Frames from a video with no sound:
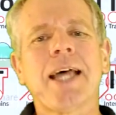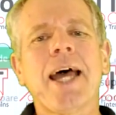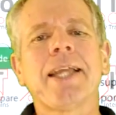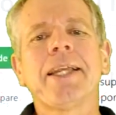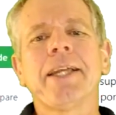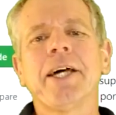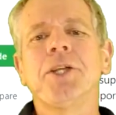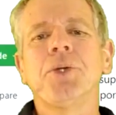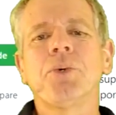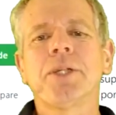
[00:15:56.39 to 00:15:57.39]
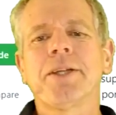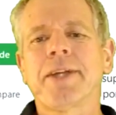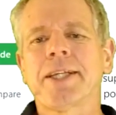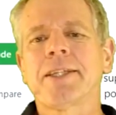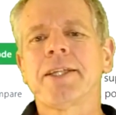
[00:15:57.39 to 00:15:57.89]
added a new
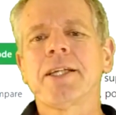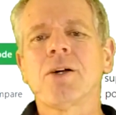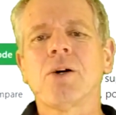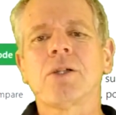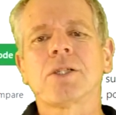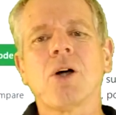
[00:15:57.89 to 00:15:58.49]
directory called